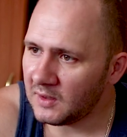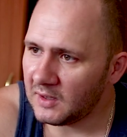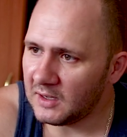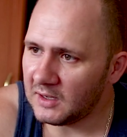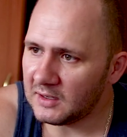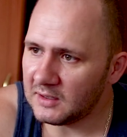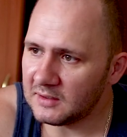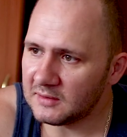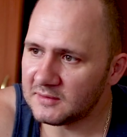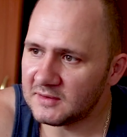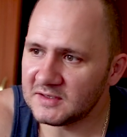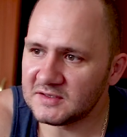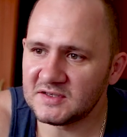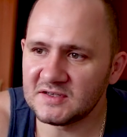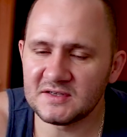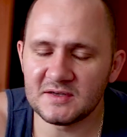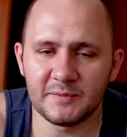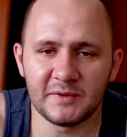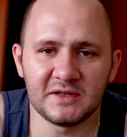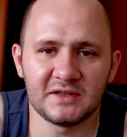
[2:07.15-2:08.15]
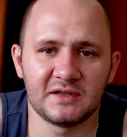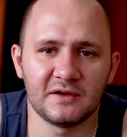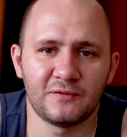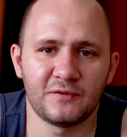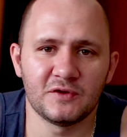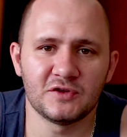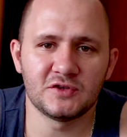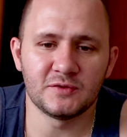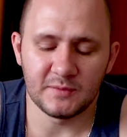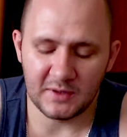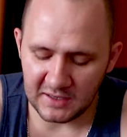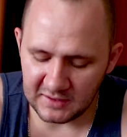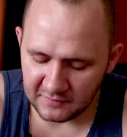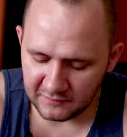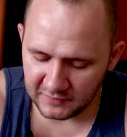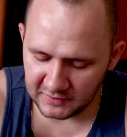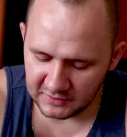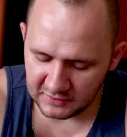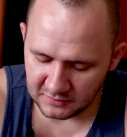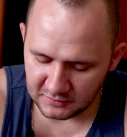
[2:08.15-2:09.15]
uh, this is a bit different to my
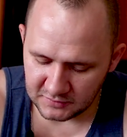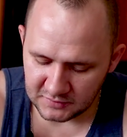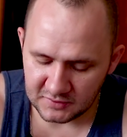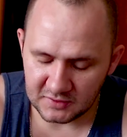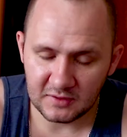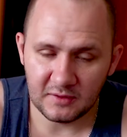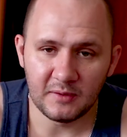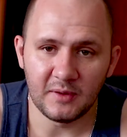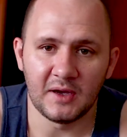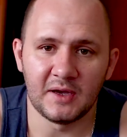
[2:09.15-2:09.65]
other videos.